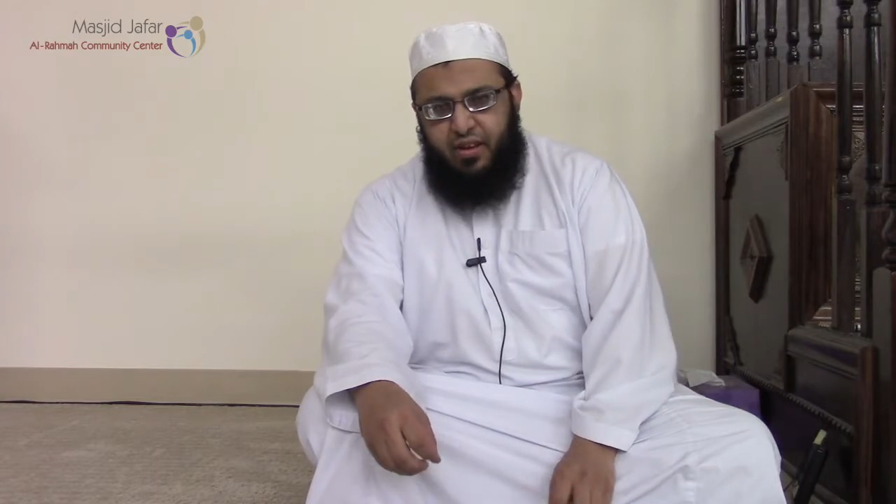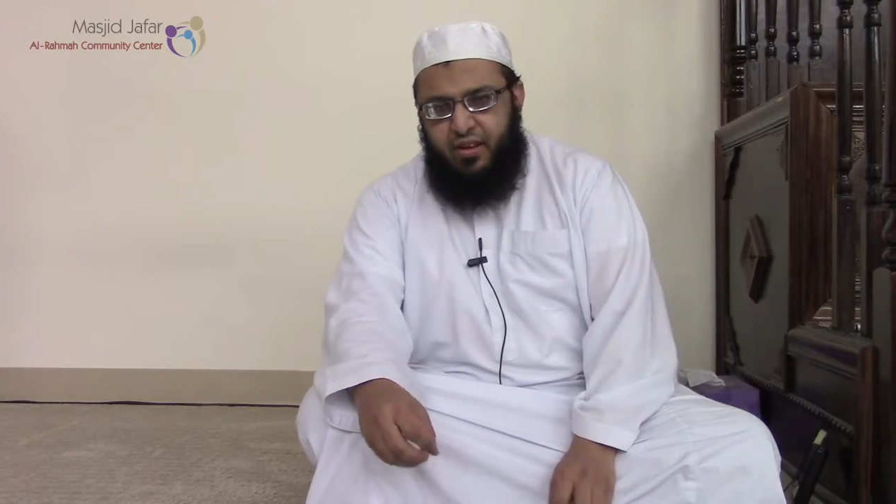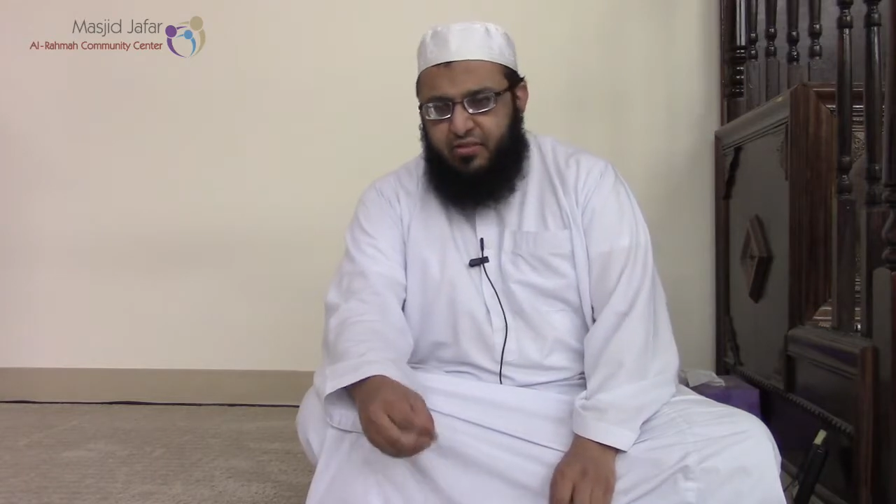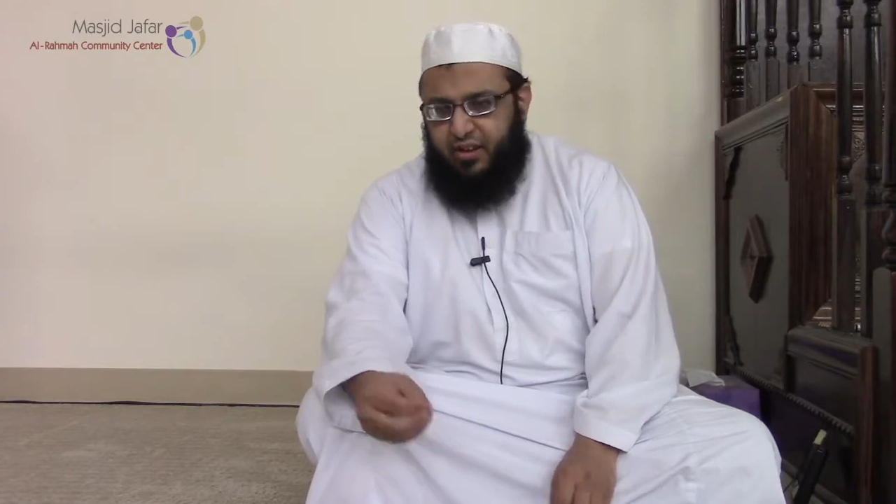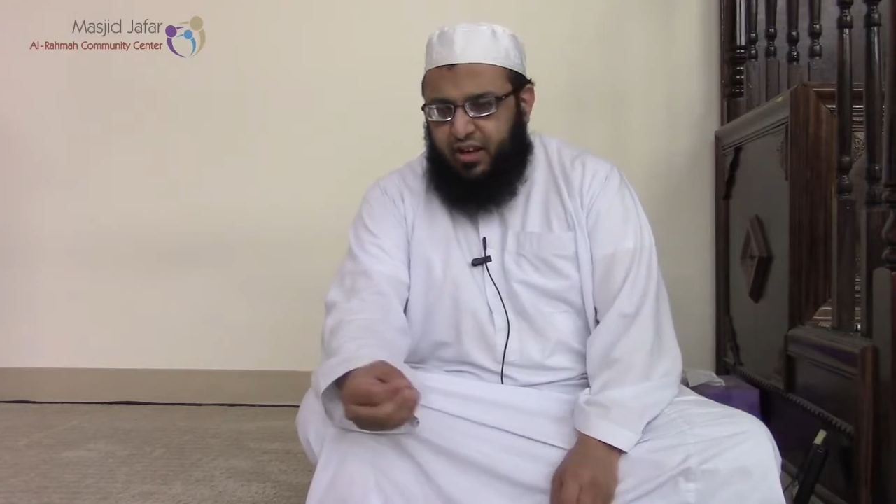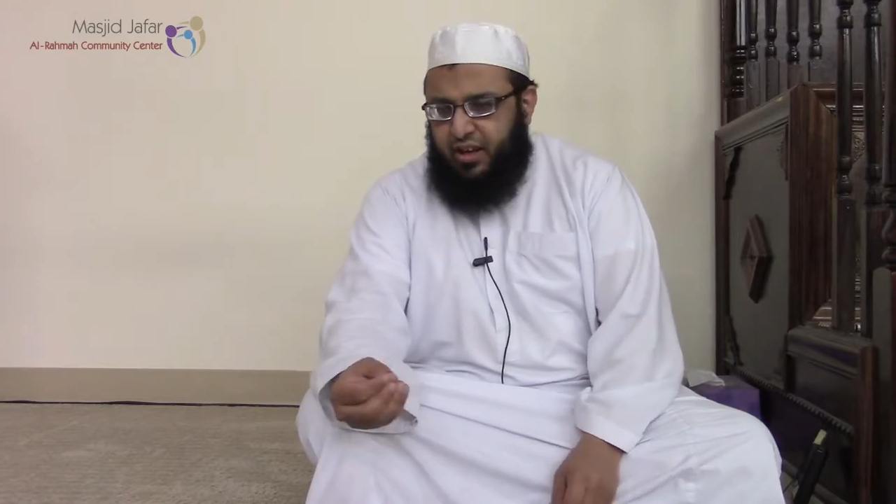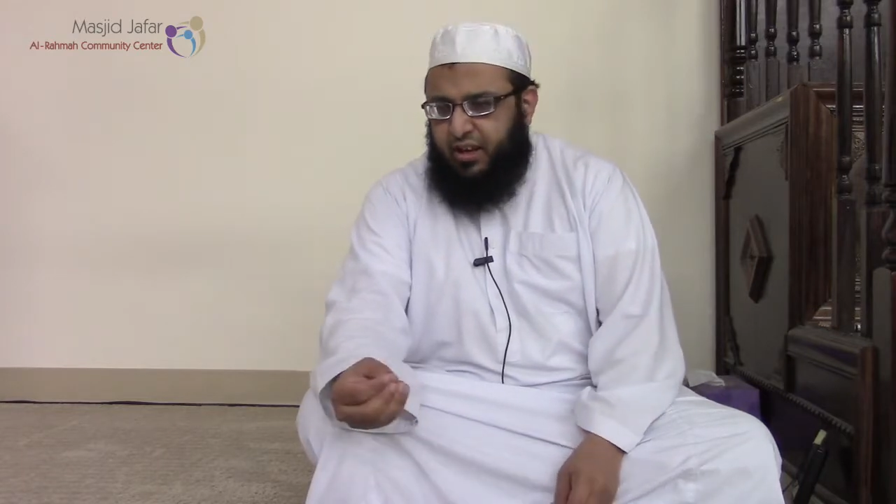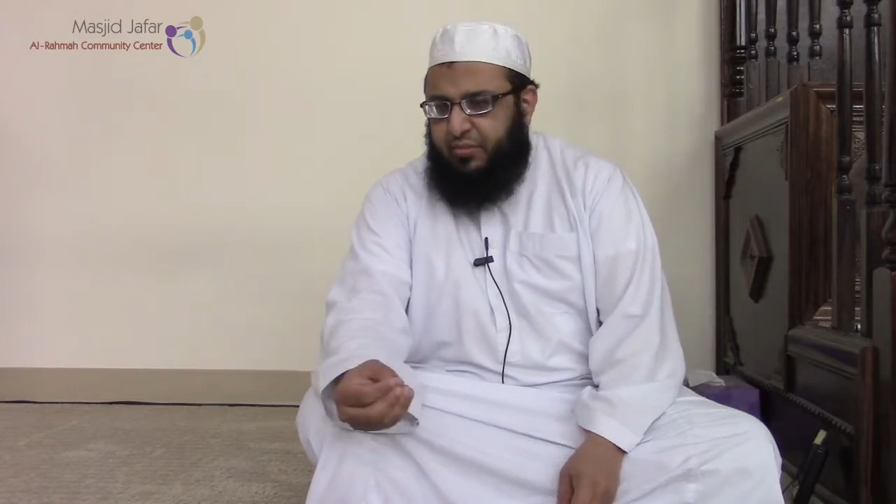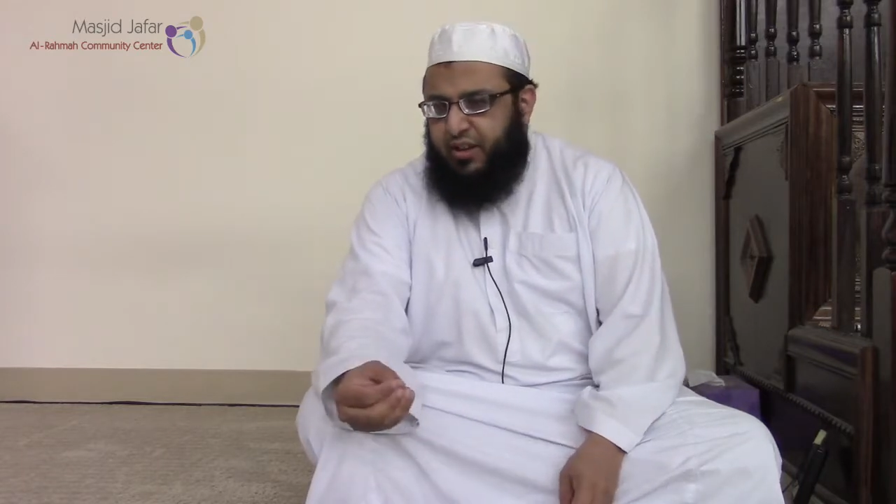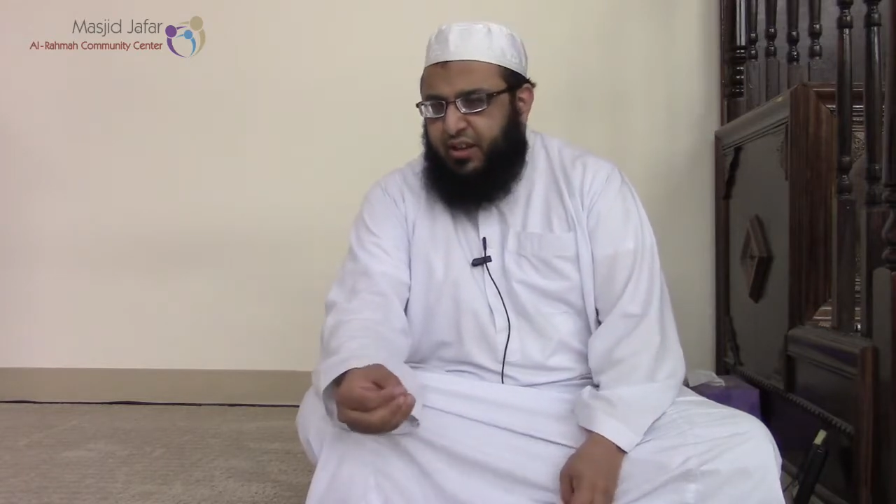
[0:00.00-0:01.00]

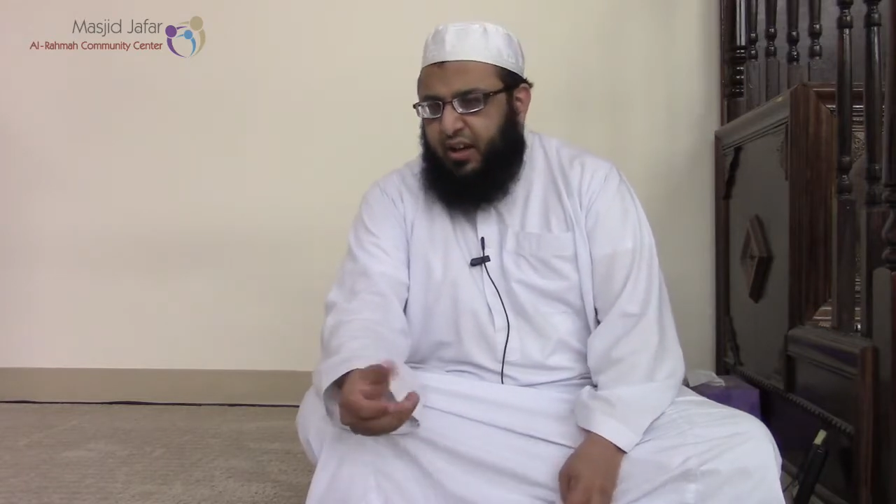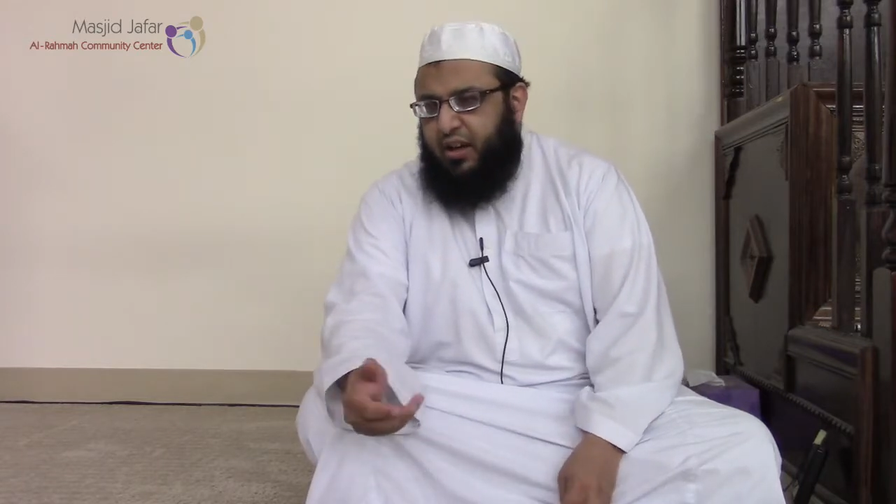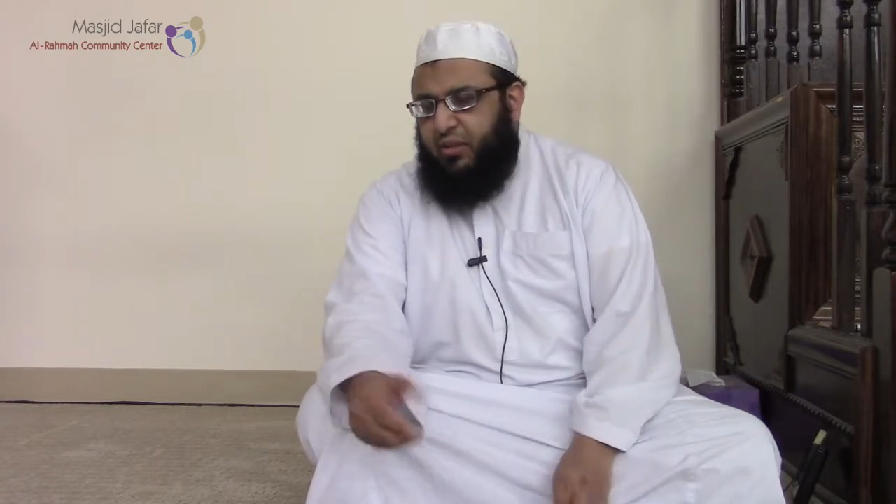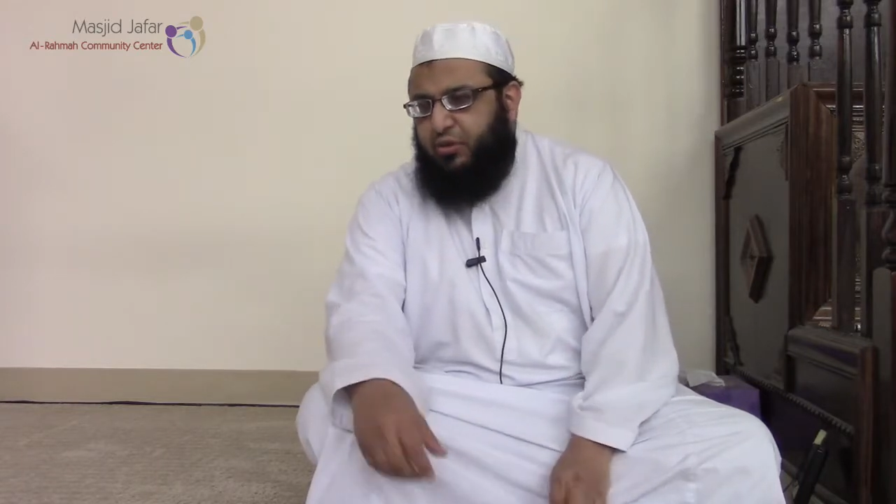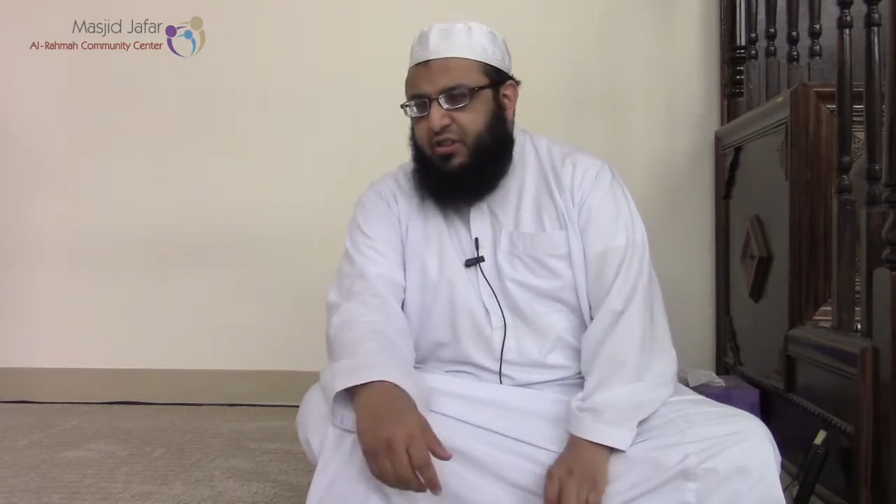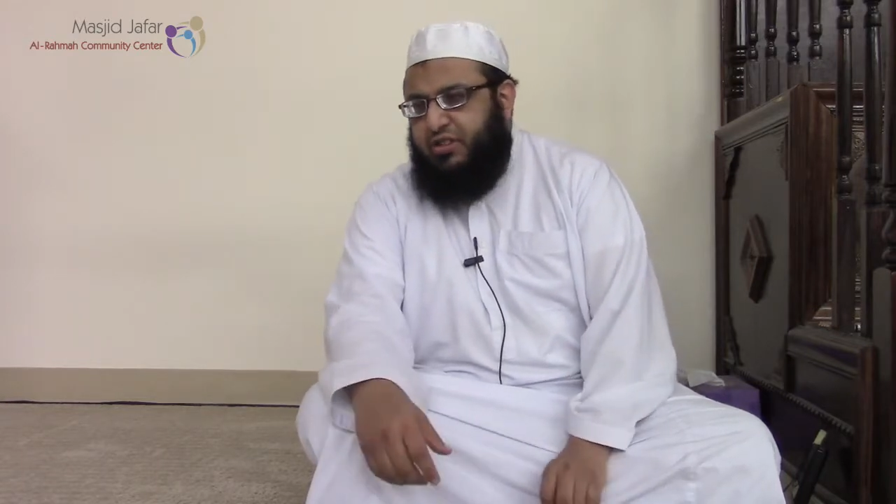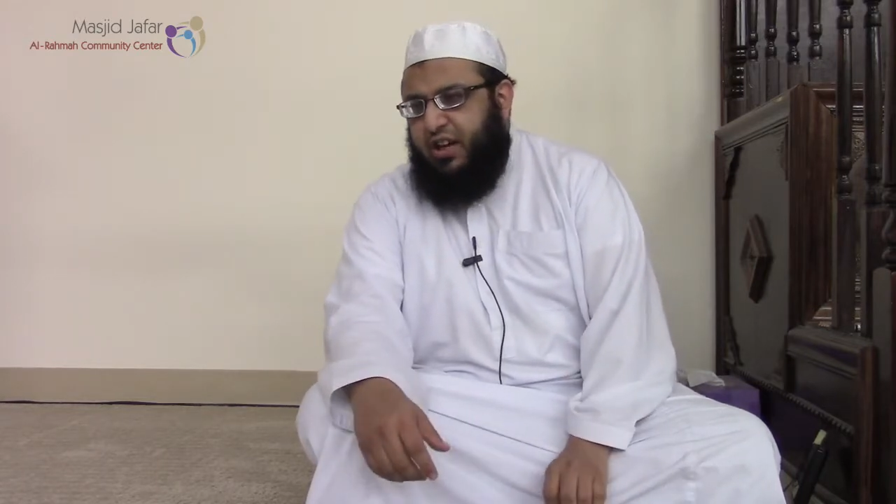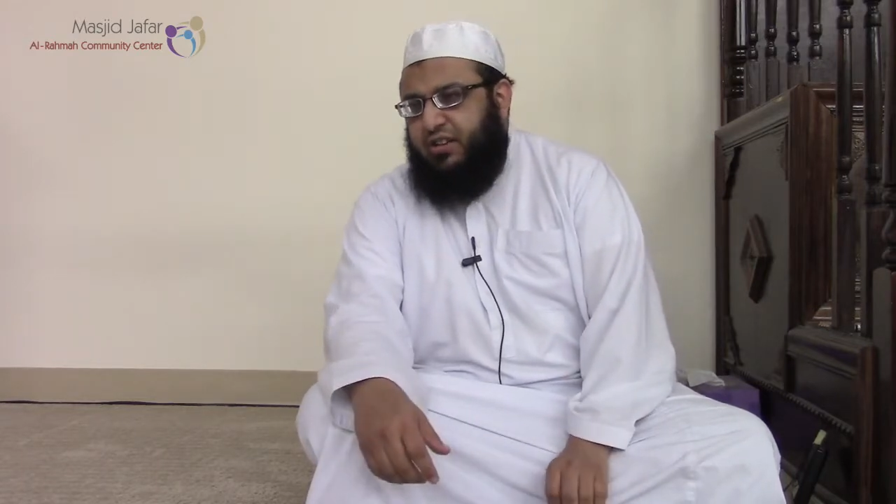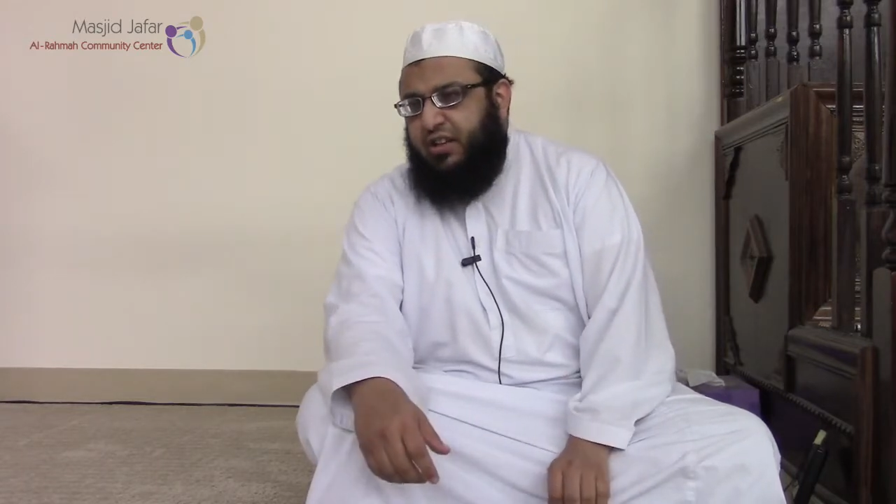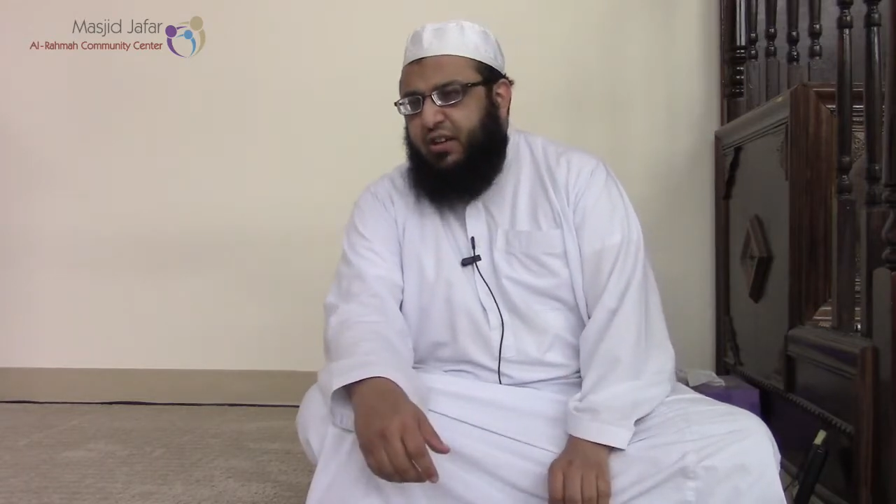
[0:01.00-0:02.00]
Israel being the laqab or the
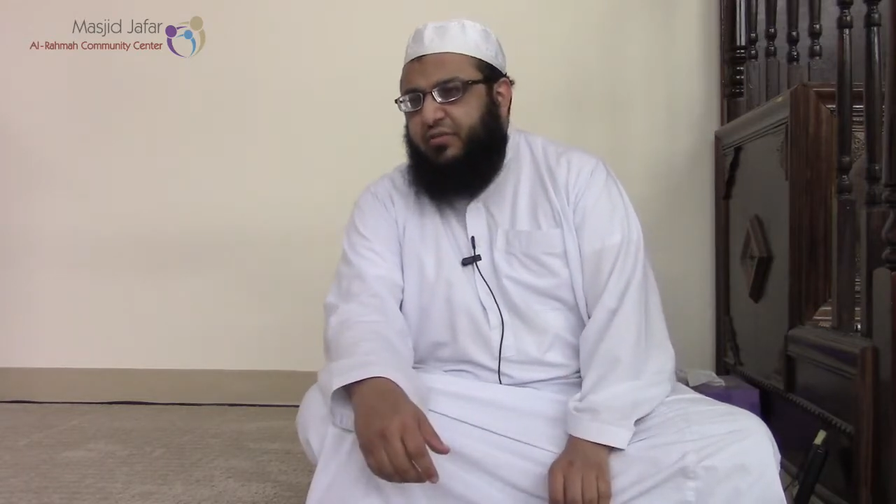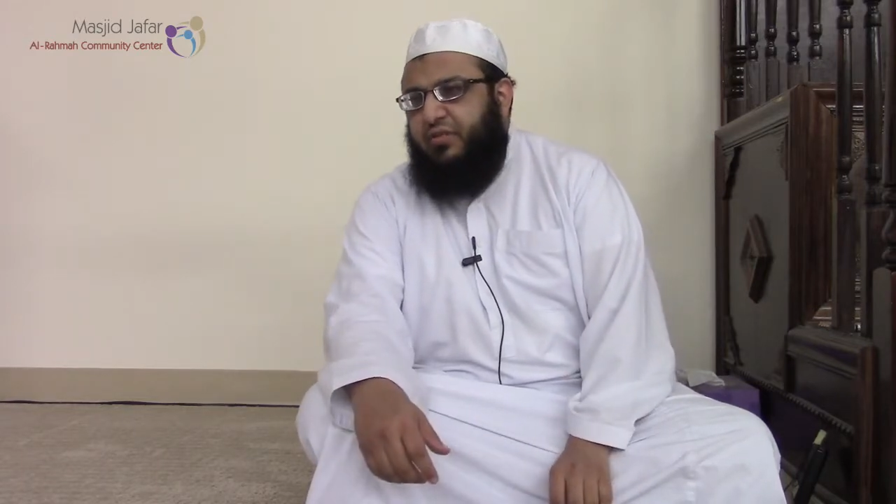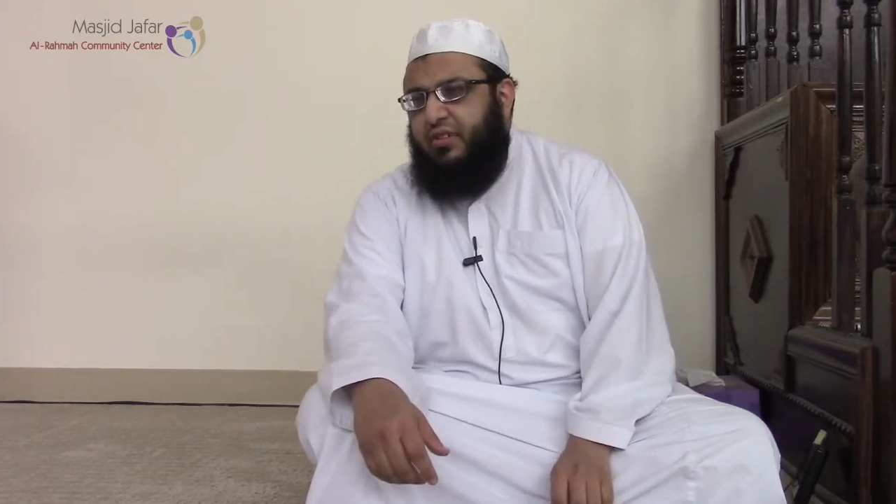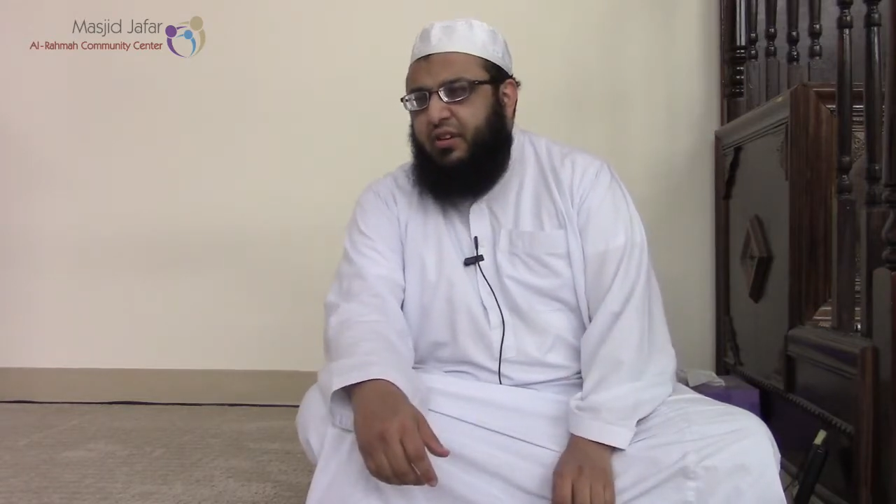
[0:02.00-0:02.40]
title of